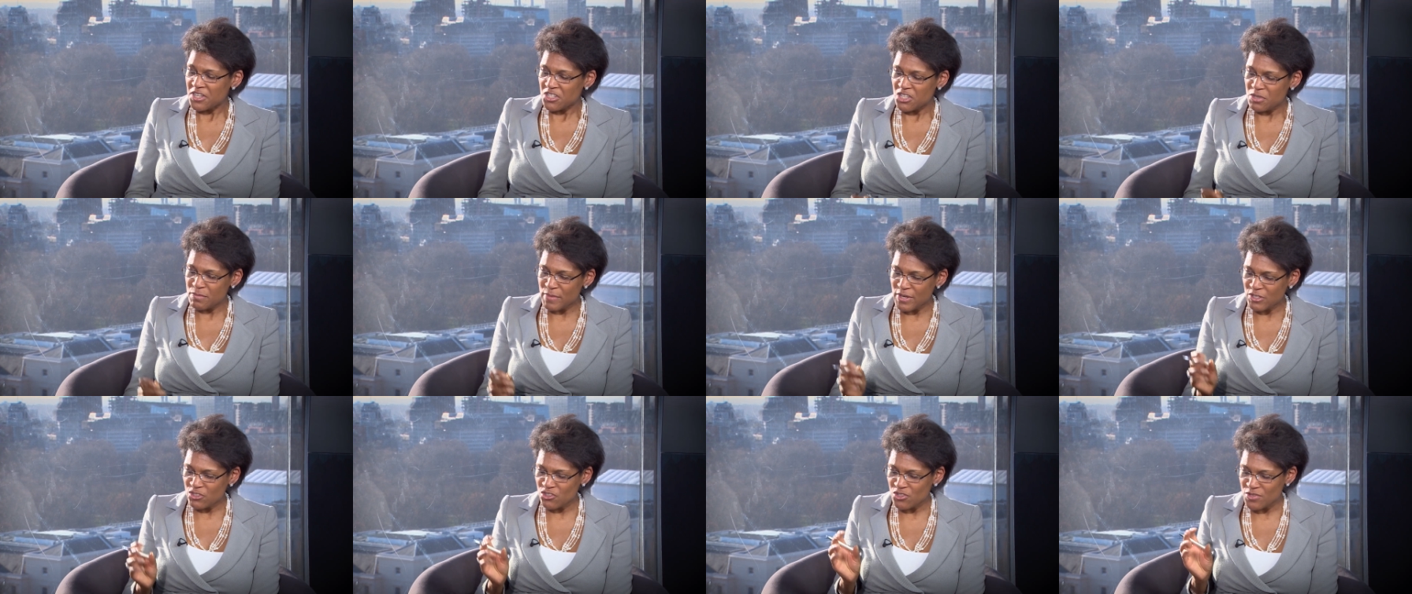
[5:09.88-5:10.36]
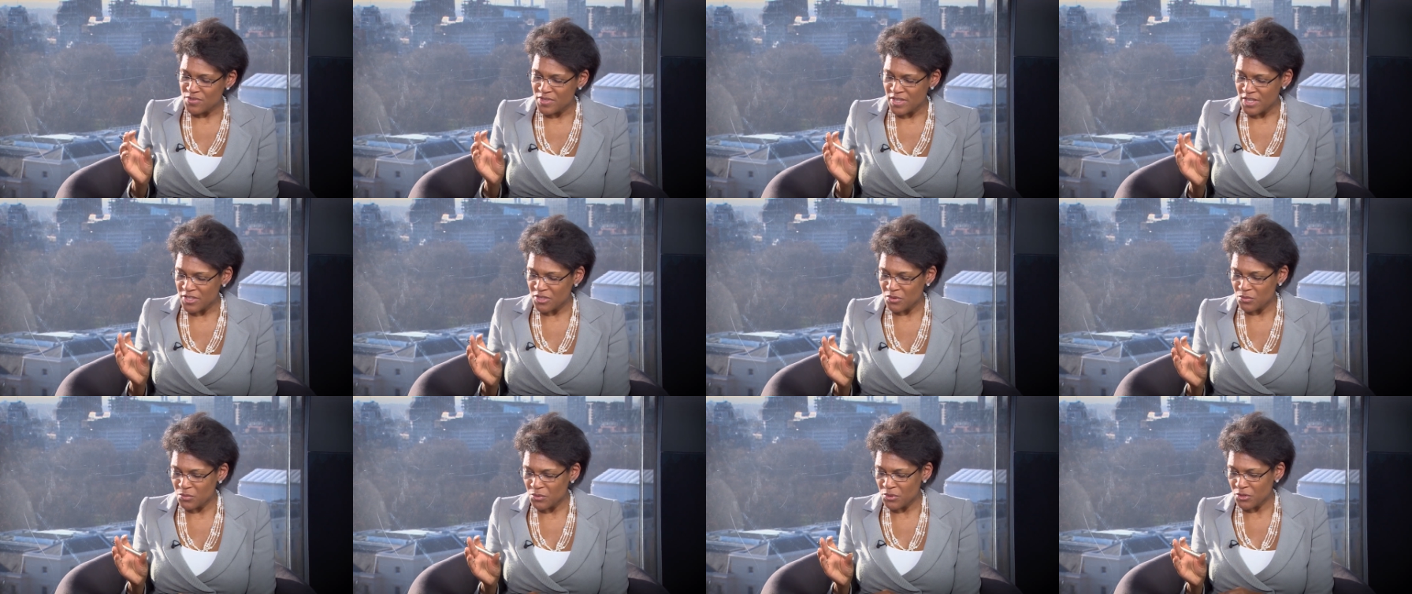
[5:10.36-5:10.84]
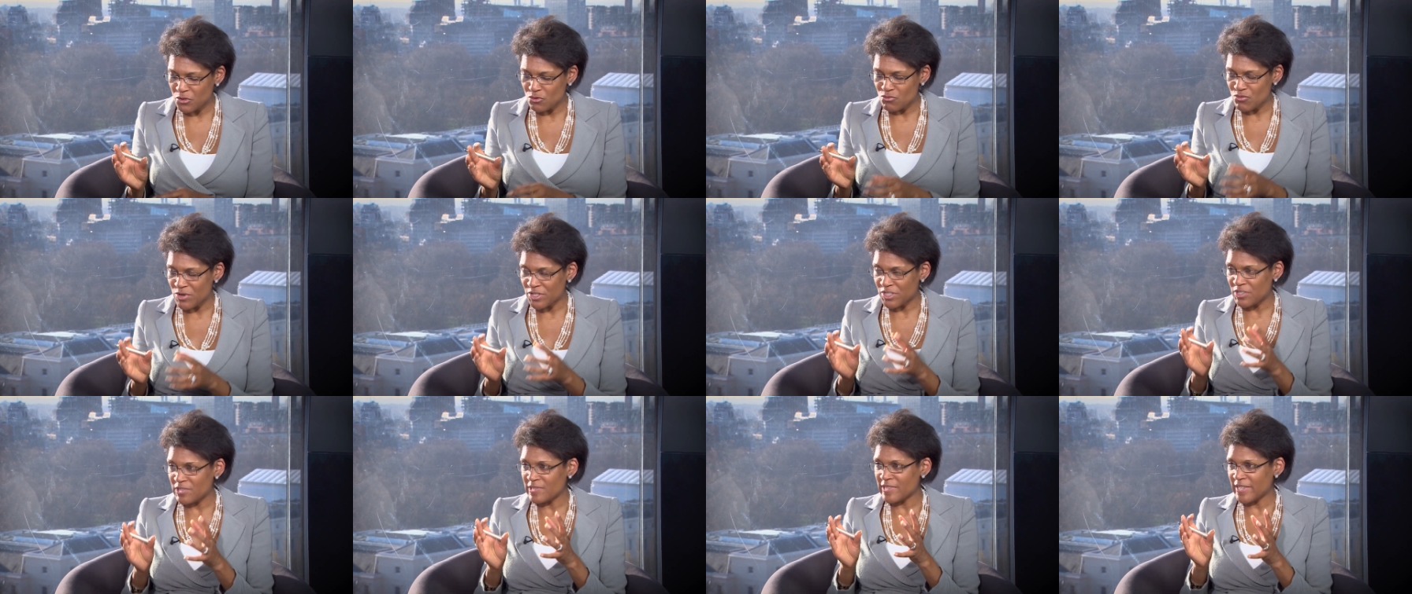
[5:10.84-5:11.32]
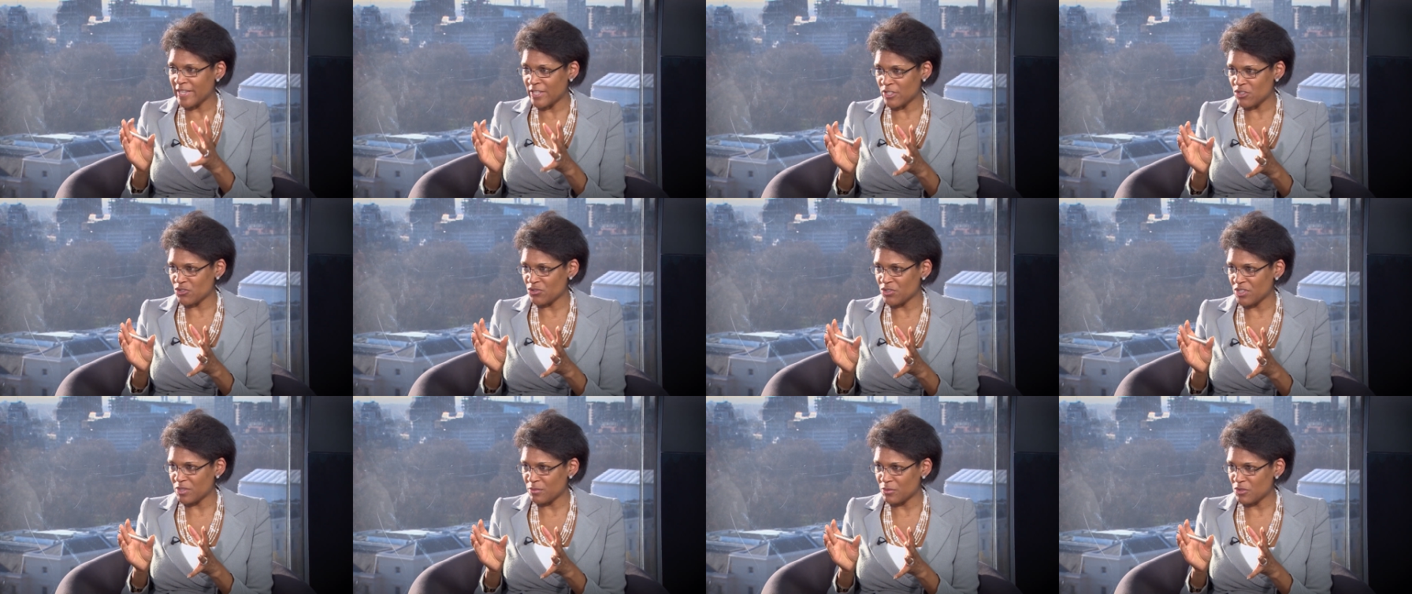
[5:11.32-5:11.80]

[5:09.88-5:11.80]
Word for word: You mentioned there the word regulatory,